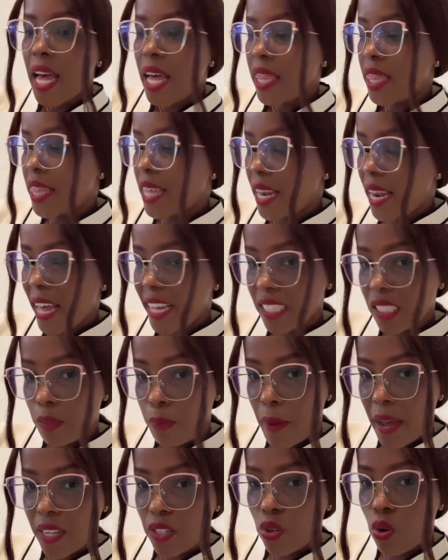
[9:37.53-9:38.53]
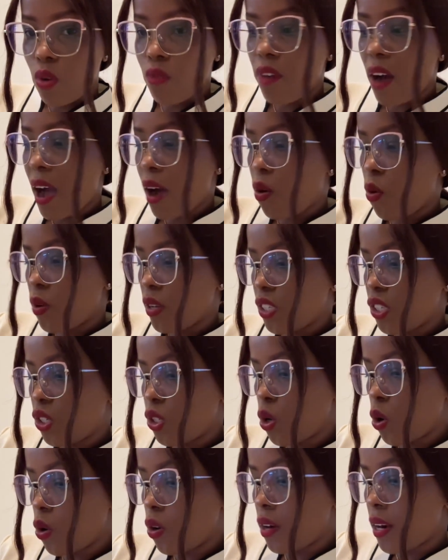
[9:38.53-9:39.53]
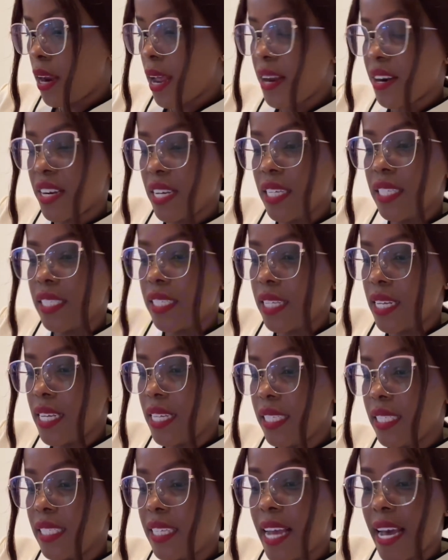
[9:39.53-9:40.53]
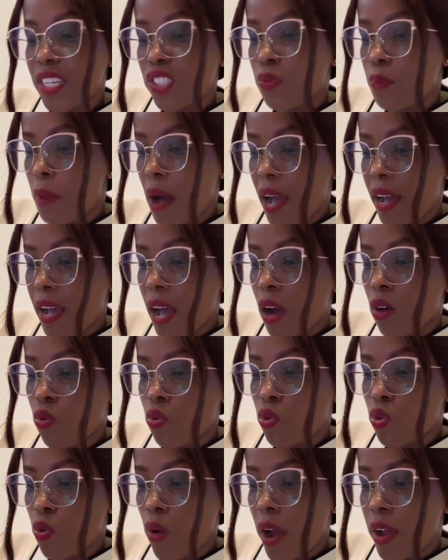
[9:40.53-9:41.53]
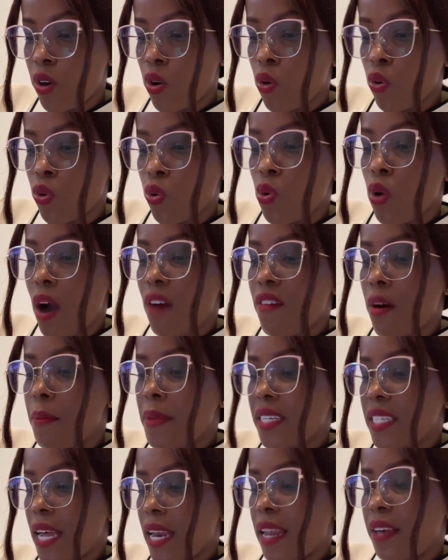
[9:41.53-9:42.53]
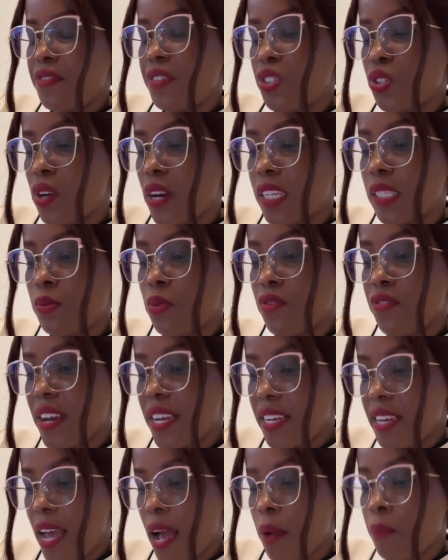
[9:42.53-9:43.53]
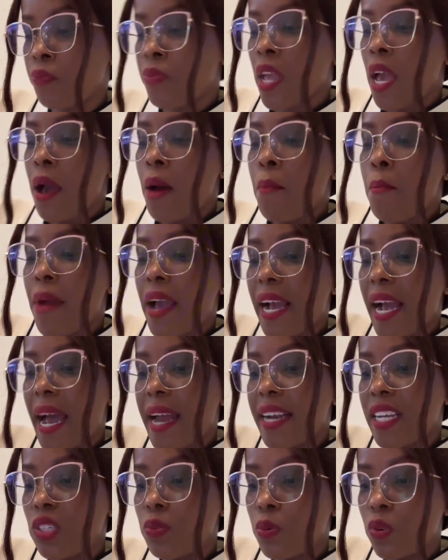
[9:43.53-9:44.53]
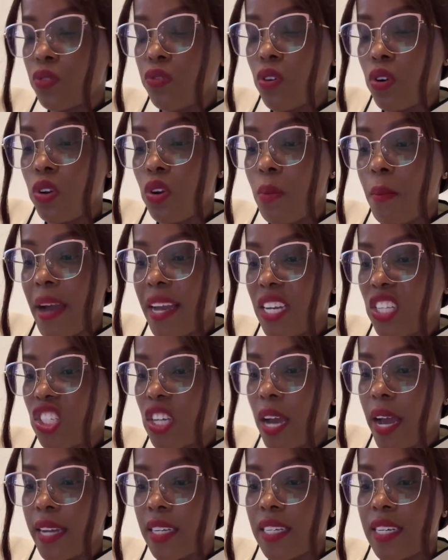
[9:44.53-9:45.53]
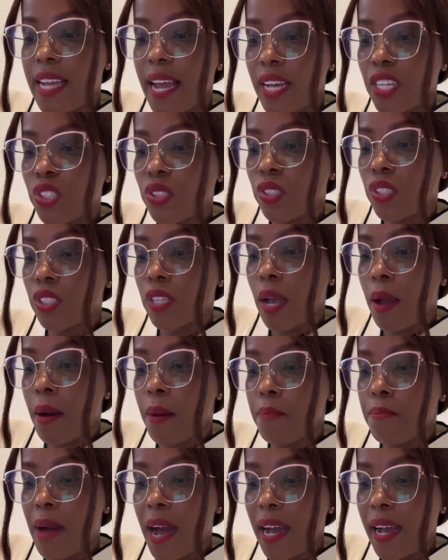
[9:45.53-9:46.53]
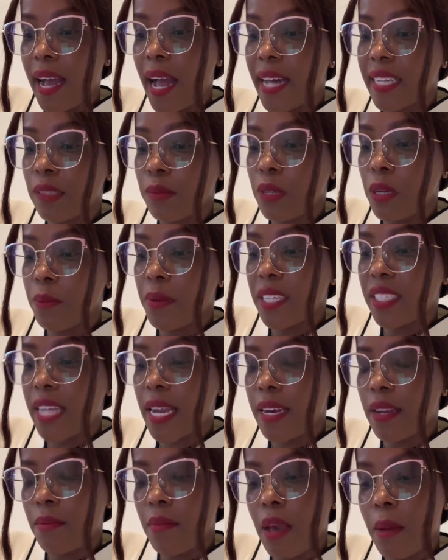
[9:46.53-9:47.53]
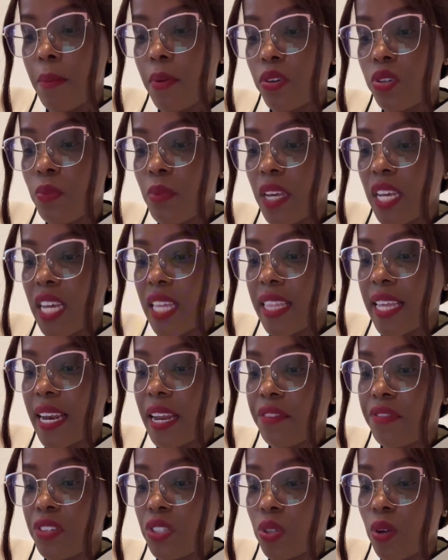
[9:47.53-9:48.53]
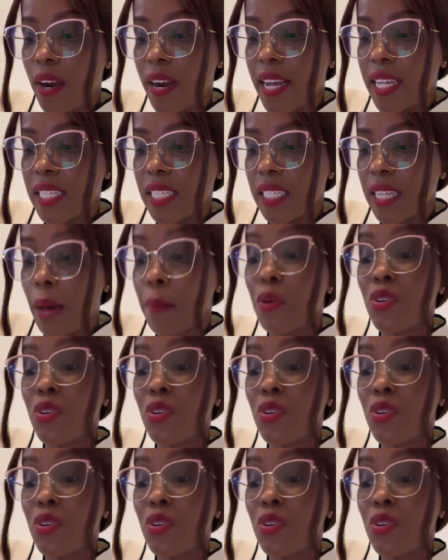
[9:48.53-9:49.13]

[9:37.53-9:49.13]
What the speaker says: The last part of her question reads, is Dash Bank a good one, or do you have a better life insurance provider? My current portfolio manager at Dash Bank has been pestering me about taking the life insurance,